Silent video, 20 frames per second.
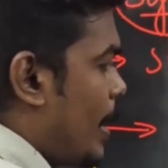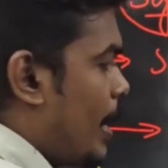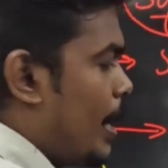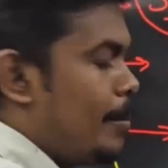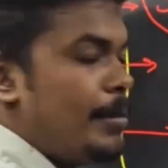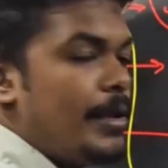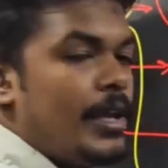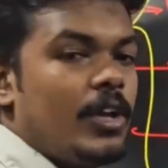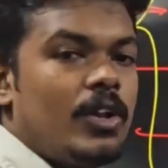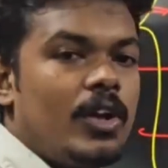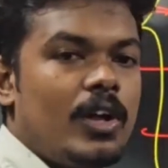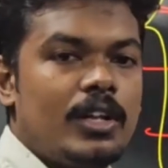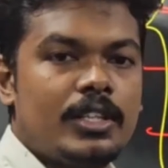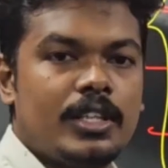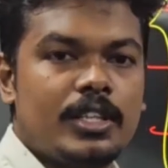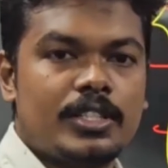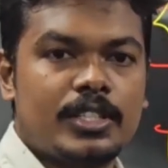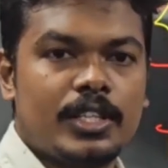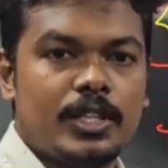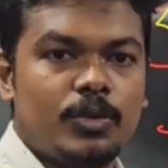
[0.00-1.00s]
And beyond all
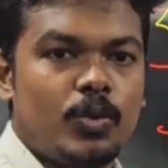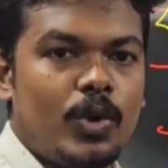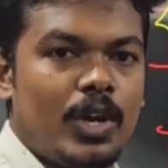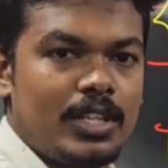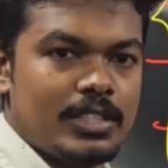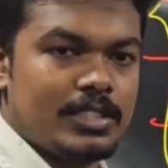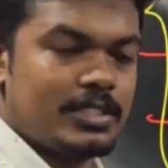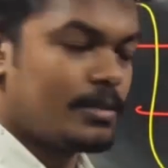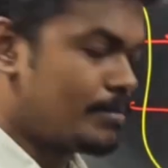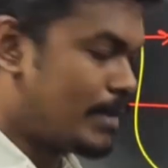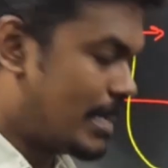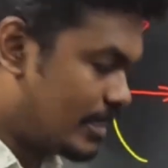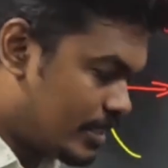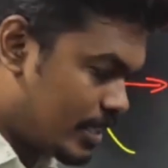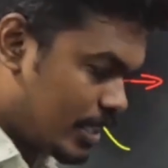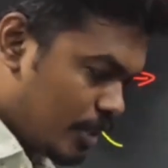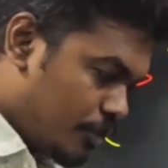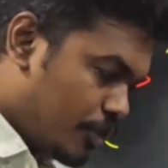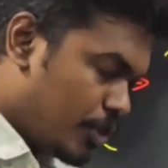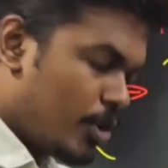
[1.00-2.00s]
that, sir, what is the
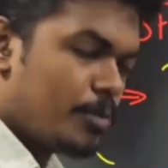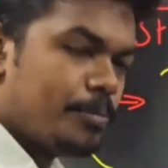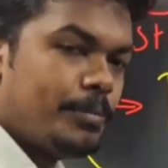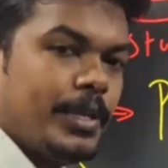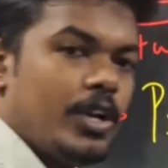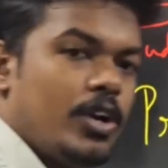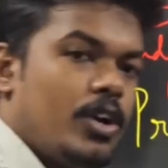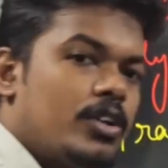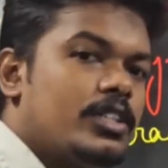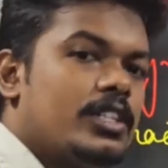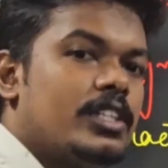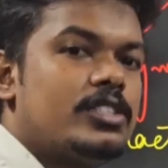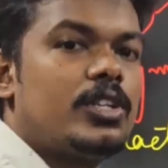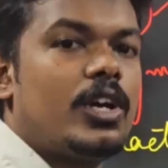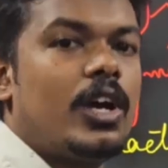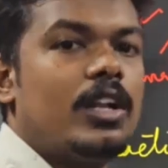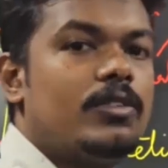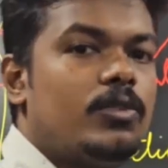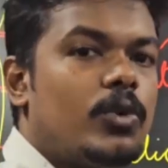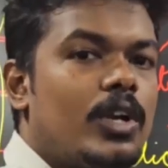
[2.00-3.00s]
mantra for beyond
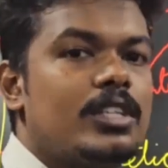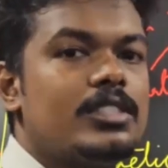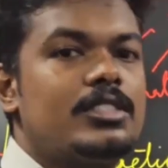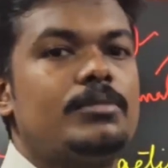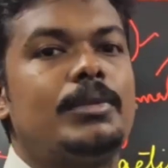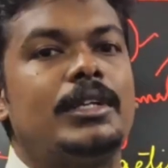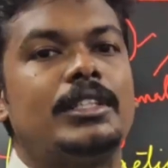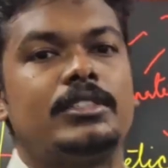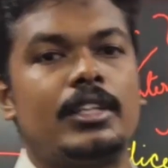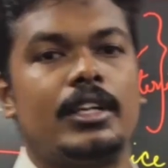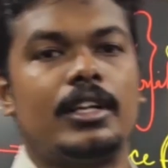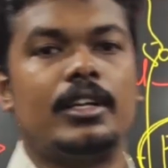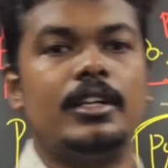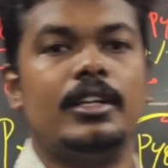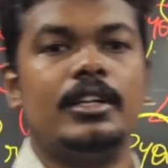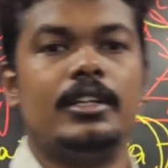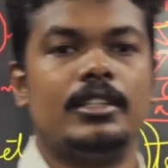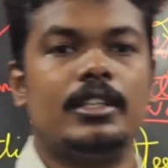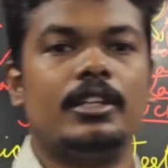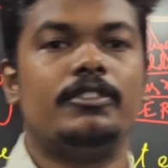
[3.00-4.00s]
this? All what is the mantra?